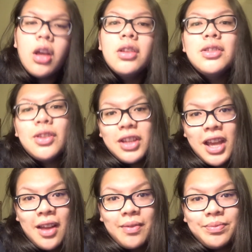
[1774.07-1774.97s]
so
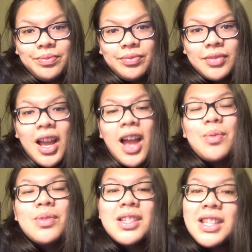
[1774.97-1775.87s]
yeah, I
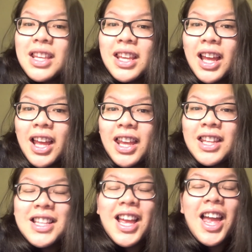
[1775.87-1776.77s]
will see you
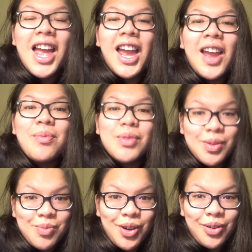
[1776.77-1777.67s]
guys
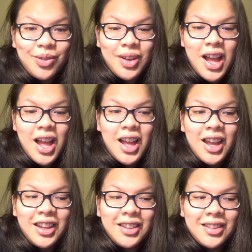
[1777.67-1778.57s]
tomorrow,
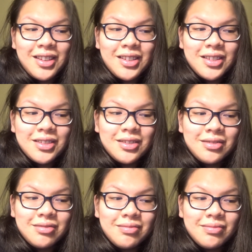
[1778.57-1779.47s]
and
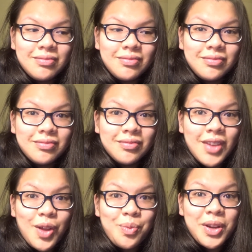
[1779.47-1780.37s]

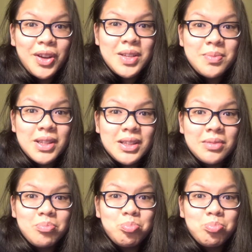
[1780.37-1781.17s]
it'll be Christmas.